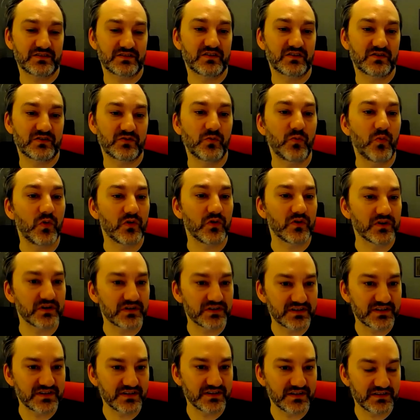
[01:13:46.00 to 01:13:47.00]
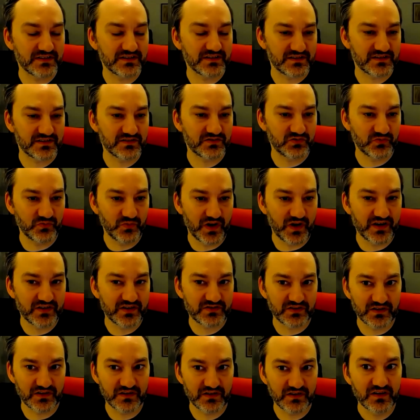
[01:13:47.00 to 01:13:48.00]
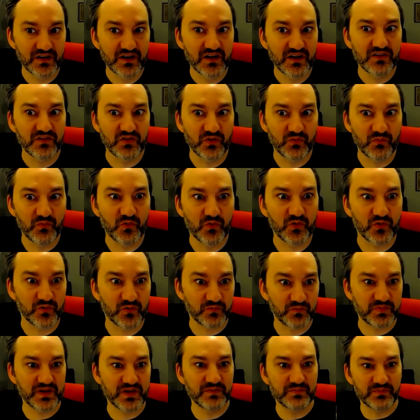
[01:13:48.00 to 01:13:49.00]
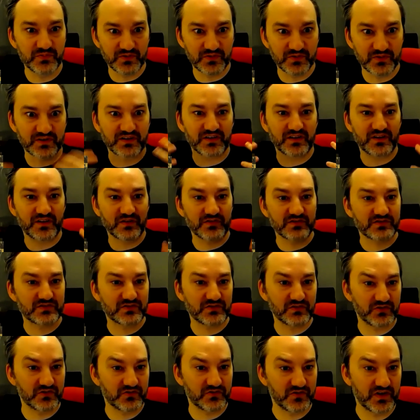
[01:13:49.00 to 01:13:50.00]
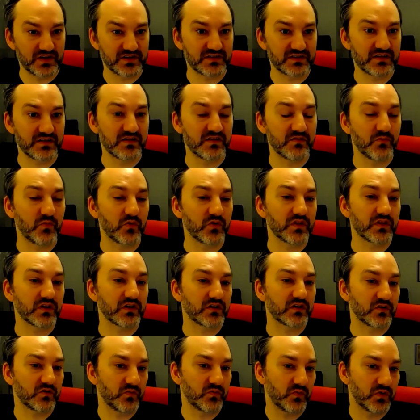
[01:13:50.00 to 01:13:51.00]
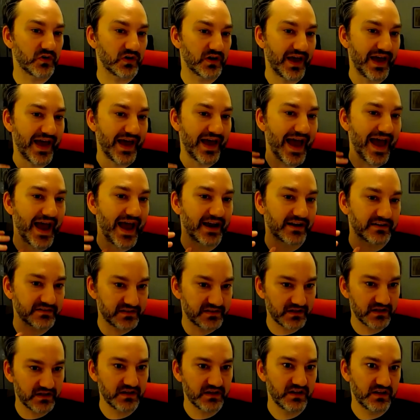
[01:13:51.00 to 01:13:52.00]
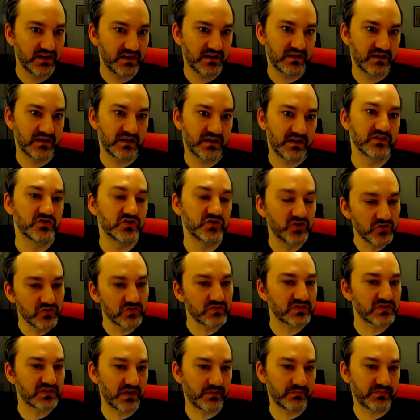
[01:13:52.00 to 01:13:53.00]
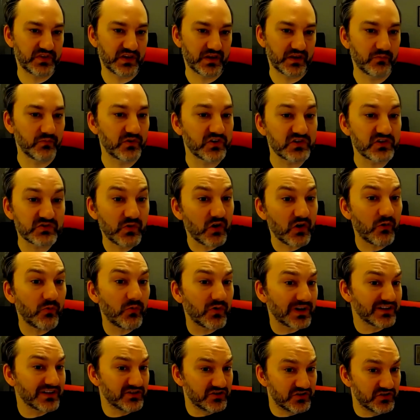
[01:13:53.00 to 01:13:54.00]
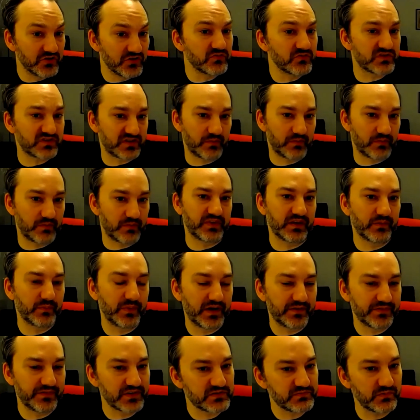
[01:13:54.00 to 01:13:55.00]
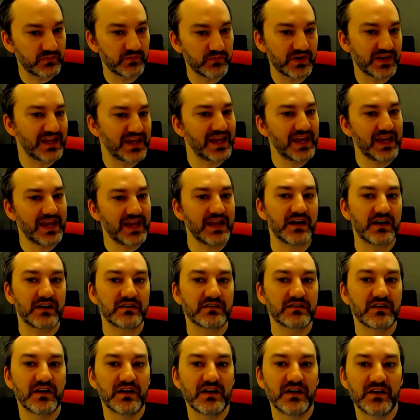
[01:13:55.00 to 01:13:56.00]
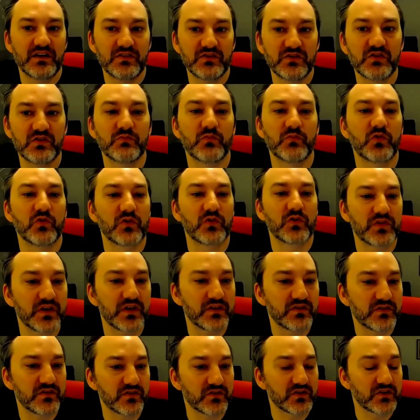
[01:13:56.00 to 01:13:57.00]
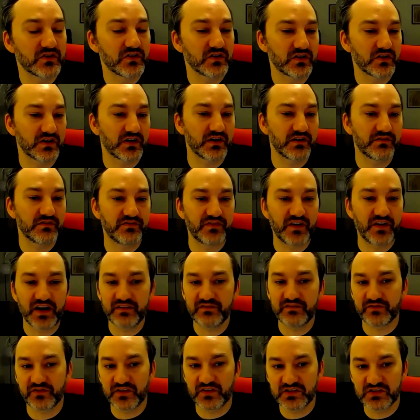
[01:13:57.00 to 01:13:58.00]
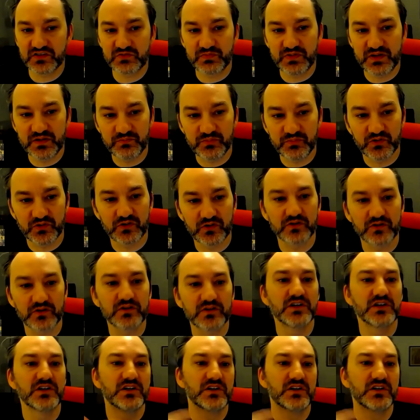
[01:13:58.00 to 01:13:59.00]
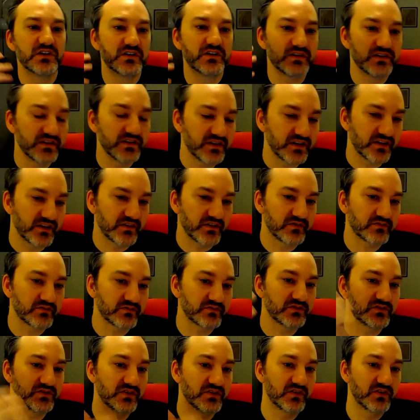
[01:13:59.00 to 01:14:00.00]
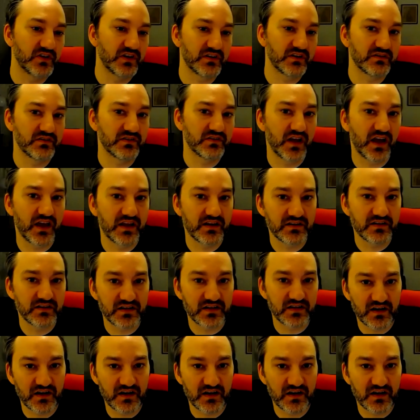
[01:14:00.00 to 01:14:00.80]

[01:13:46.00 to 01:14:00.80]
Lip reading: quarantine situation, the more people are going to go stir crazy, the more they're going to want to act and do something, because we all want to do something about this, but we can't. The more that you're going to find fringe people, and